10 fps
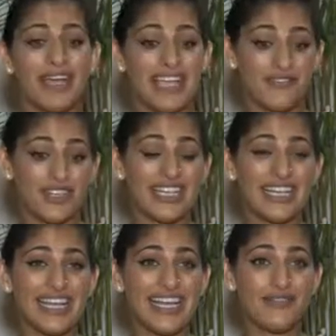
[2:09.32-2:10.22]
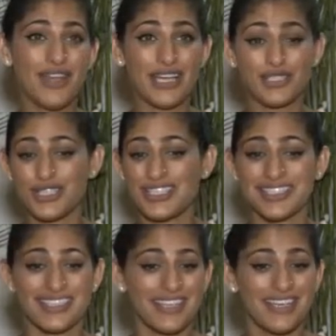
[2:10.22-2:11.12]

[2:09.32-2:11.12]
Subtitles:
in my everyday life and just